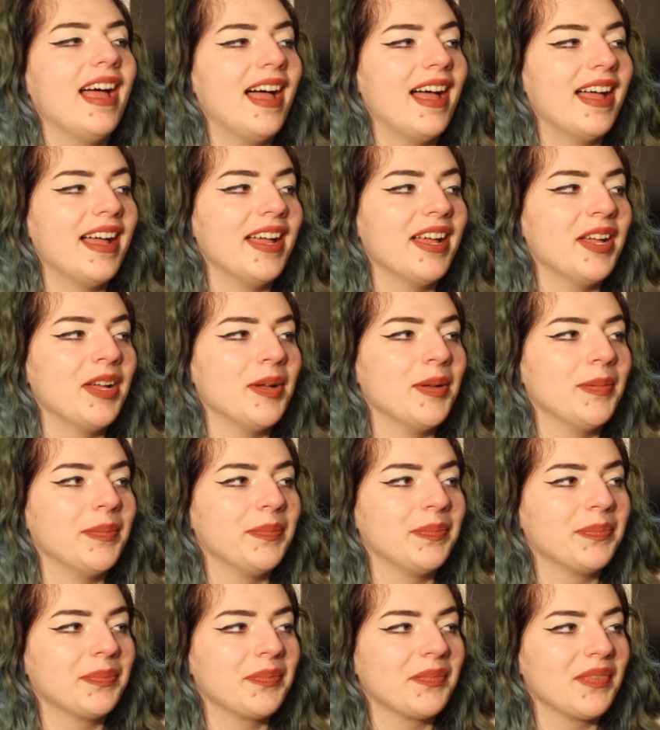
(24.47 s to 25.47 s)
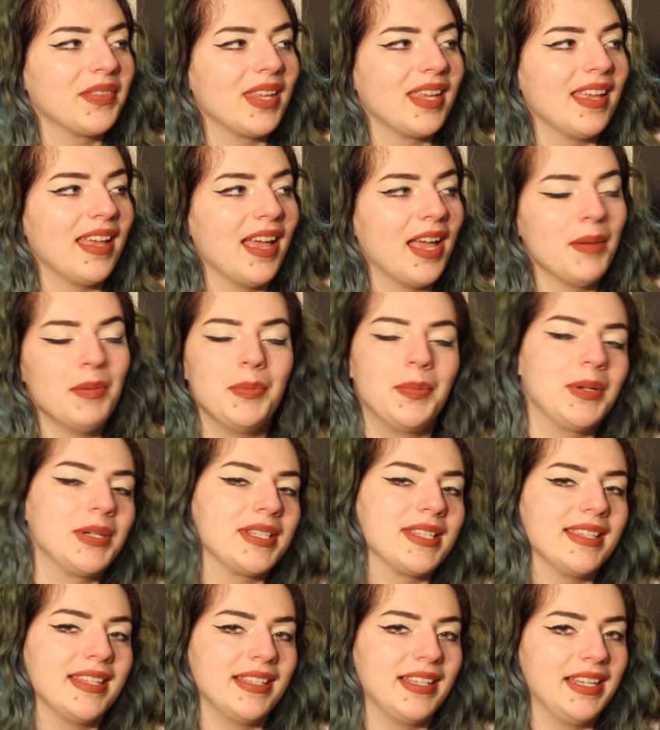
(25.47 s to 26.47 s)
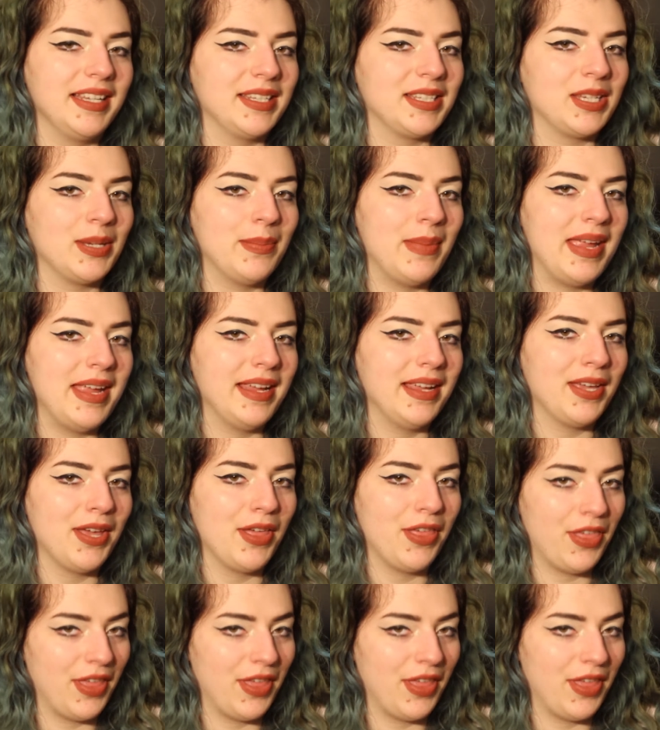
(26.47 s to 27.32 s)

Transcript: I'm a person that likes to make